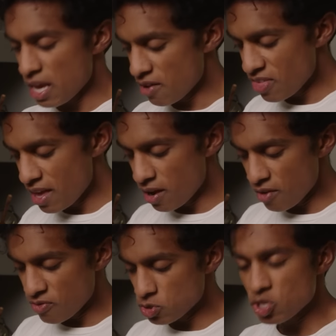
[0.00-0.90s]
if
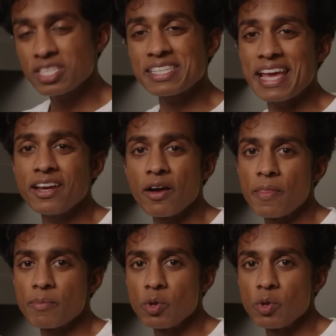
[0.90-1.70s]
there's a stain on them,